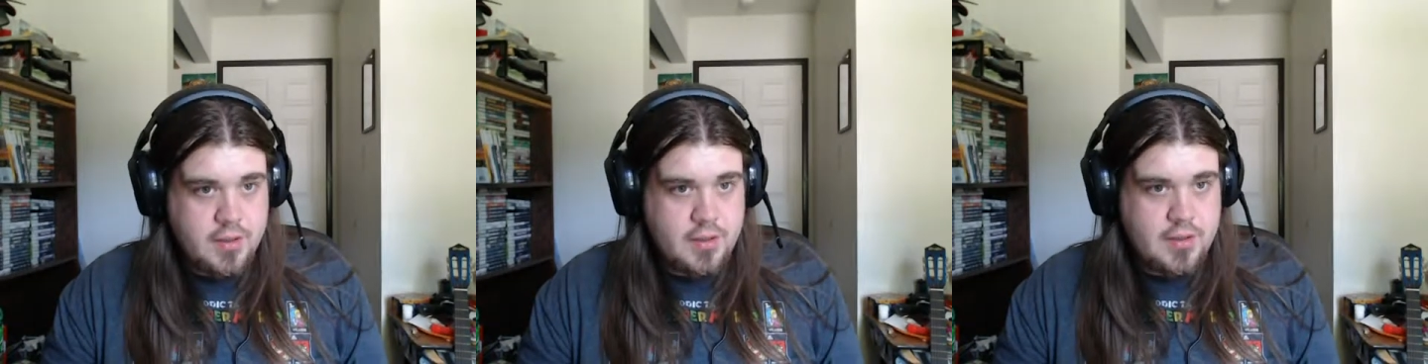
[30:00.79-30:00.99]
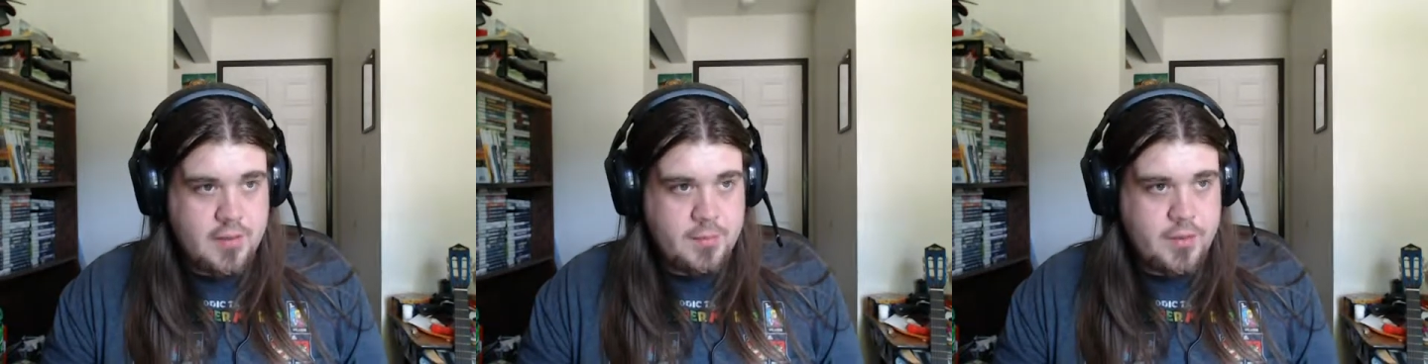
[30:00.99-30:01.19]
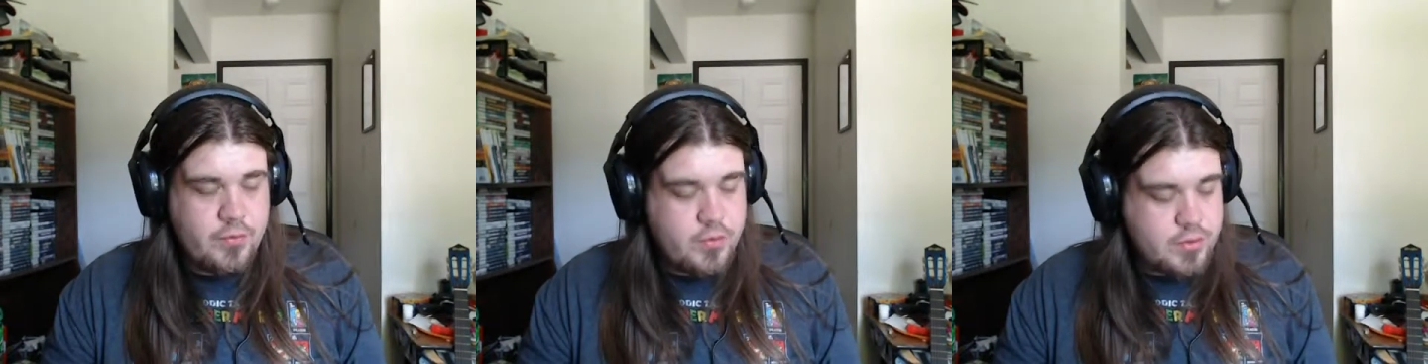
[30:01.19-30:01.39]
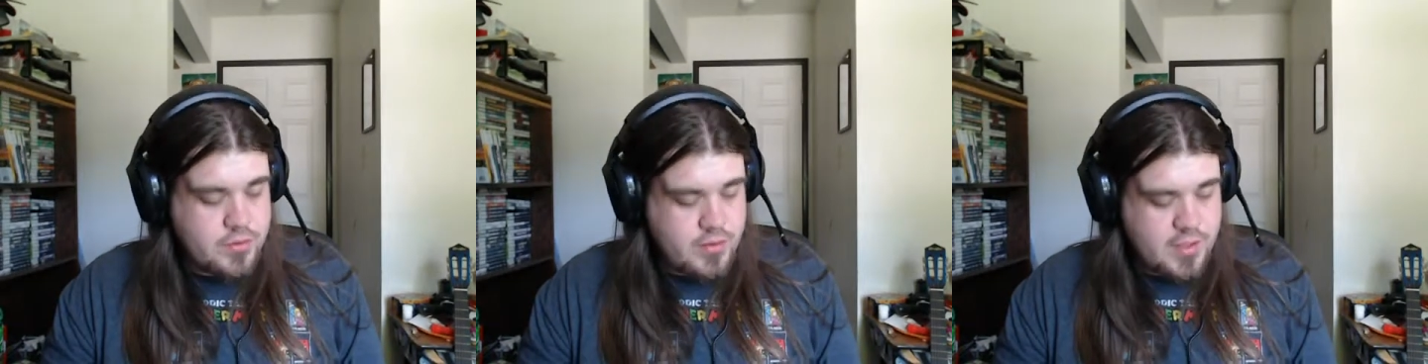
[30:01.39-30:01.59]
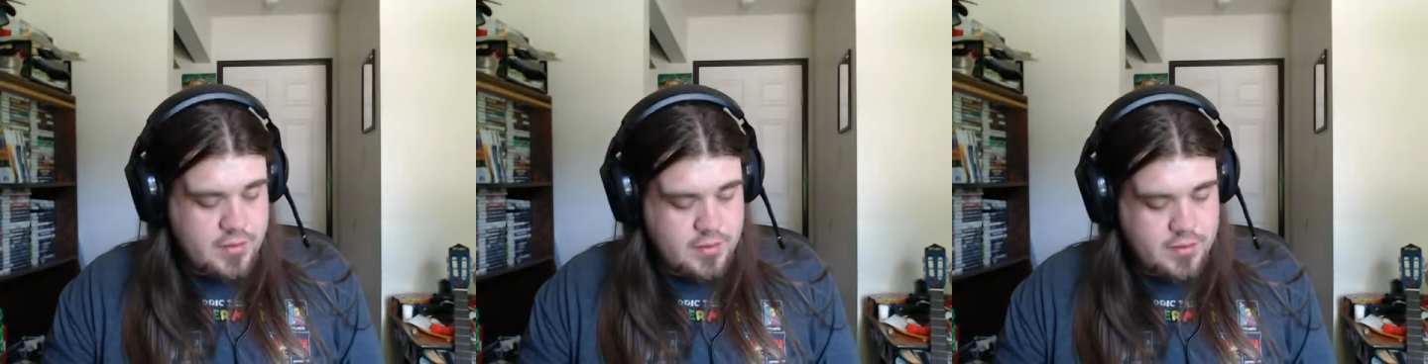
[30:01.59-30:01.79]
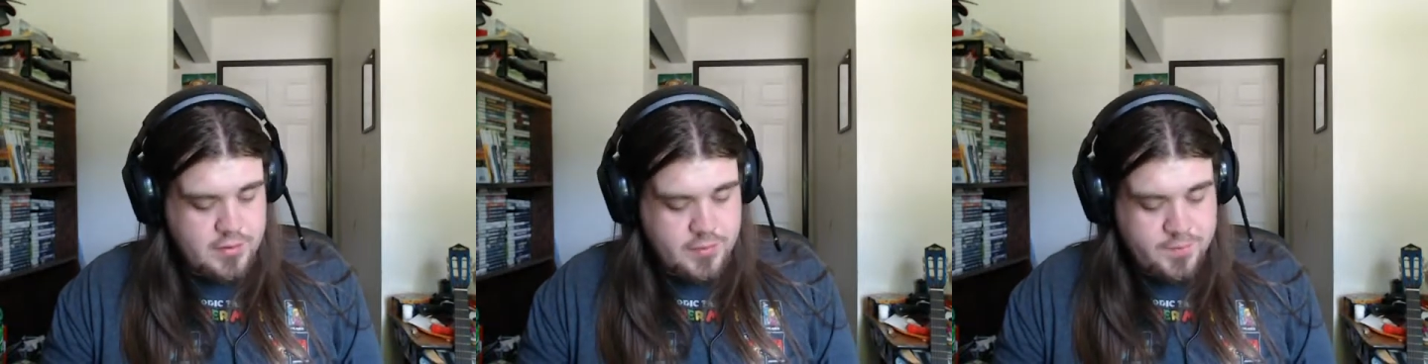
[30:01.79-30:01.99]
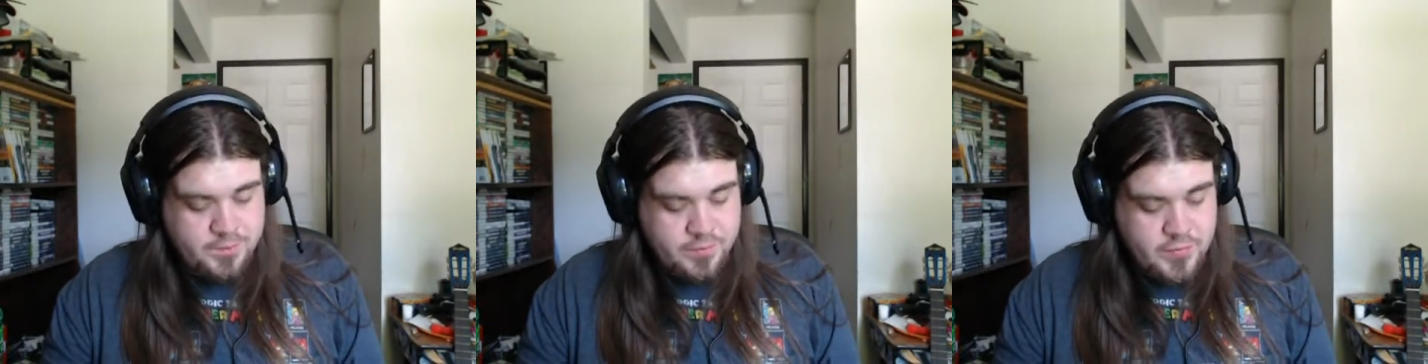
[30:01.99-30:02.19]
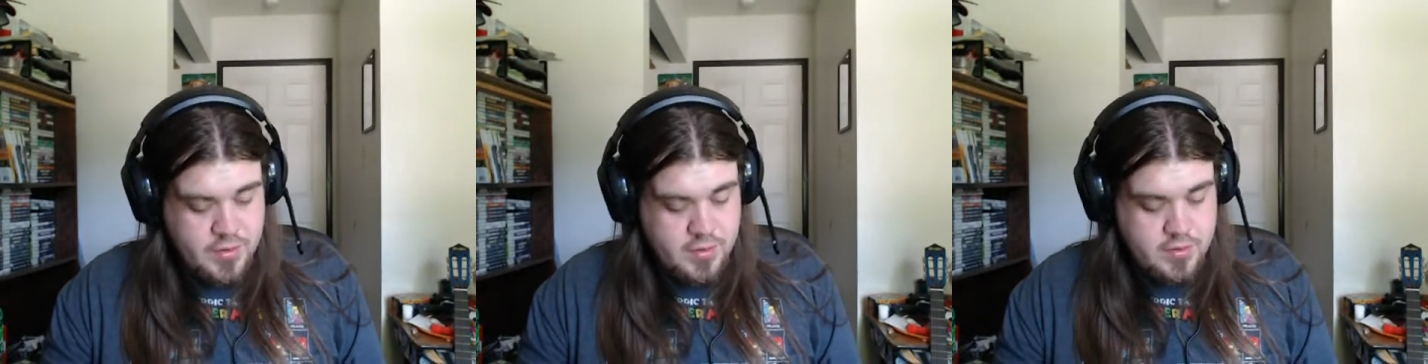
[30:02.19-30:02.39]
I think my voice cracked a little.
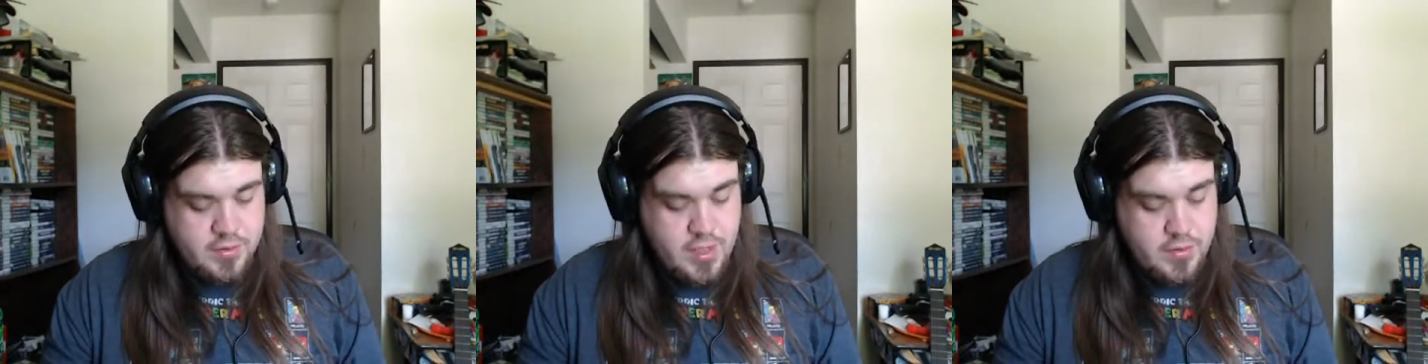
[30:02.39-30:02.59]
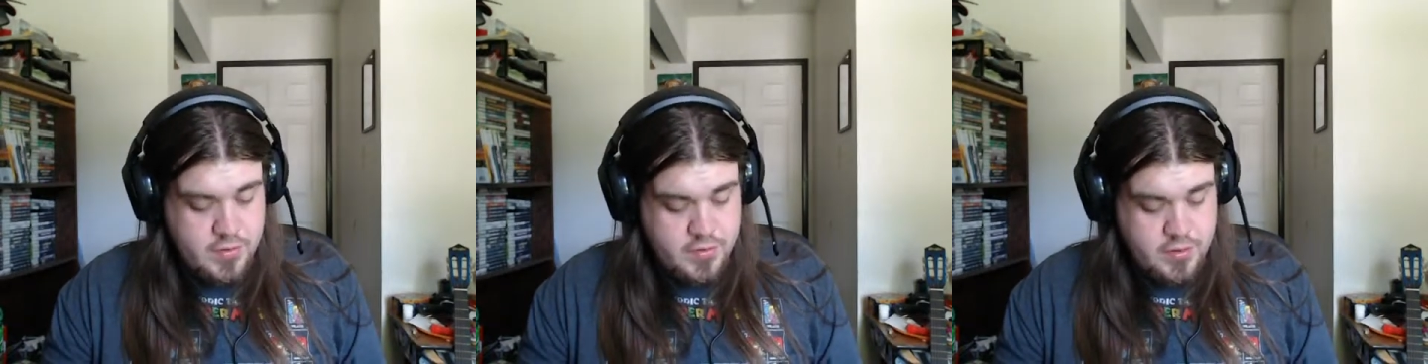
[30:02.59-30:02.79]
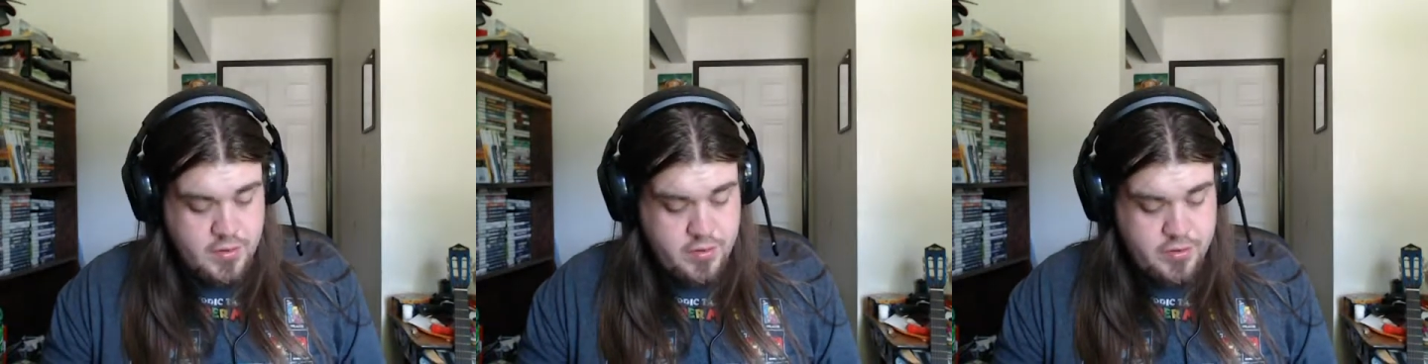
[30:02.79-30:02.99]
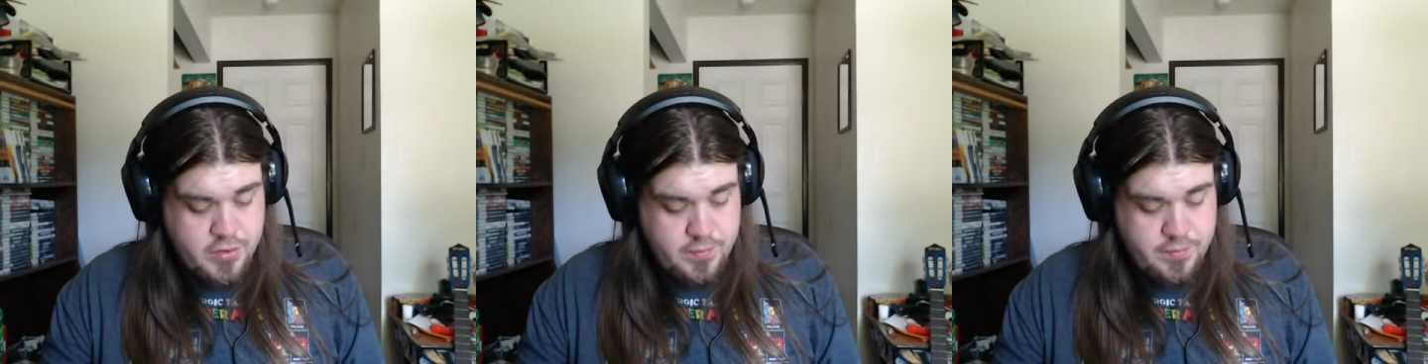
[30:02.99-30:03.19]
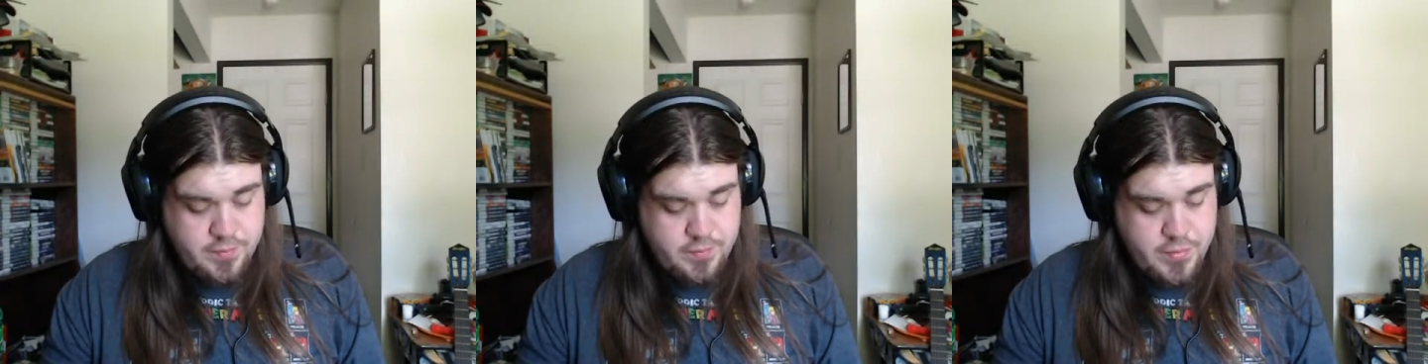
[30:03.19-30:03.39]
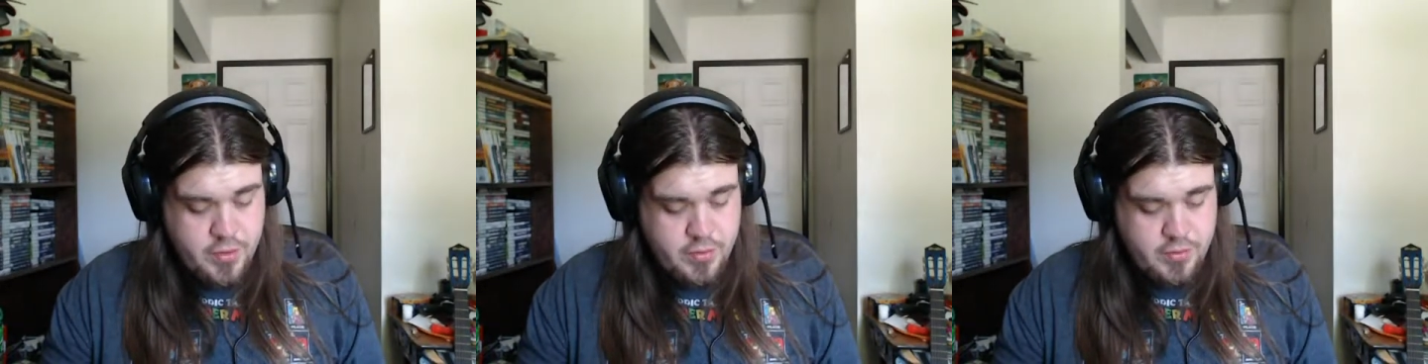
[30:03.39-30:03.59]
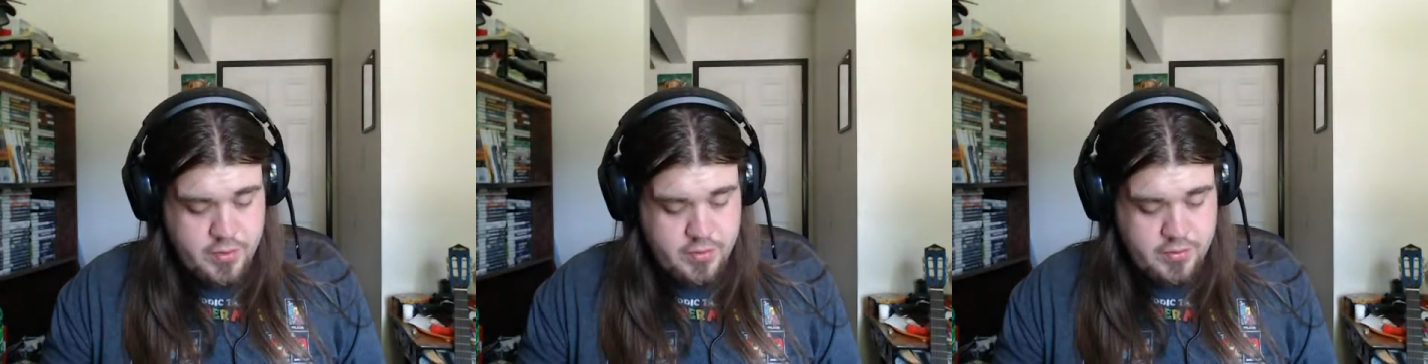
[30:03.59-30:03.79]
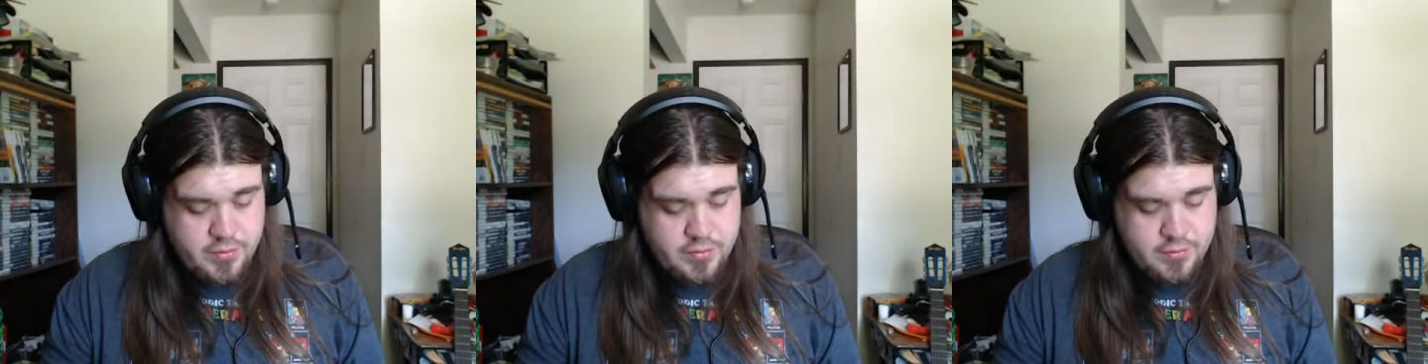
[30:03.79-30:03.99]
Naruto
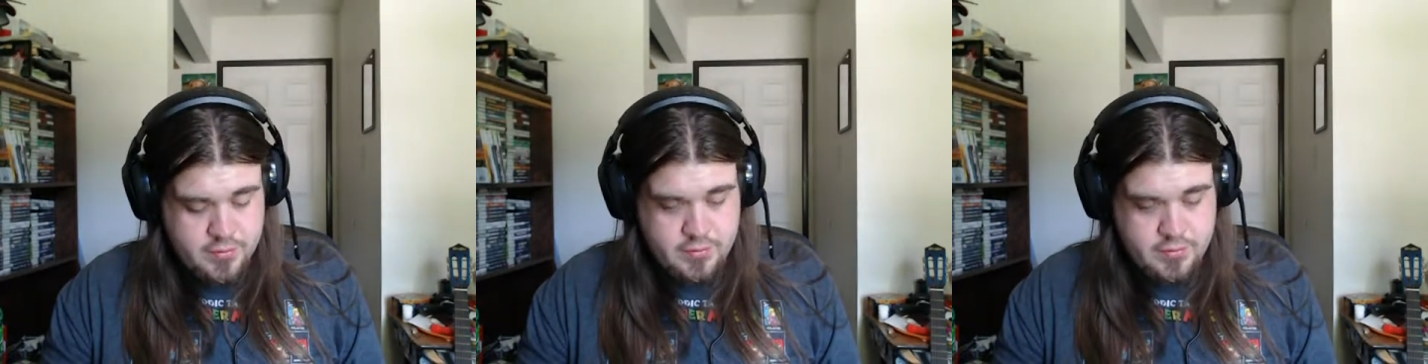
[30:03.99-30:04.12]
Shippuden.